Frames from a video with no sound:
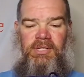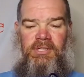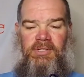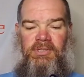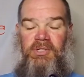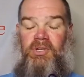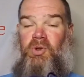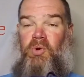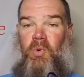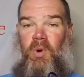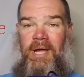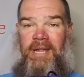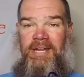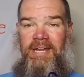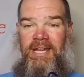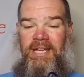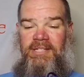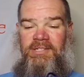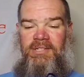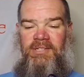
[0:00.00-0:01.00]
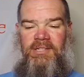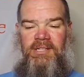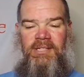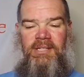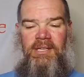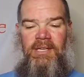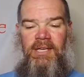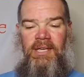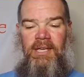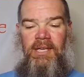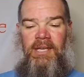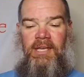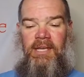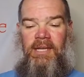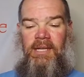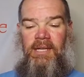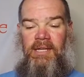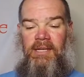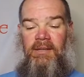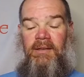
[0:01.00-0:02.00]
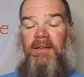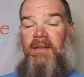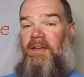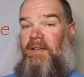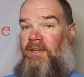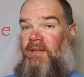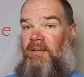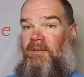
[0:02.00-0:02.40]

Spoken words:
heel quite nicely and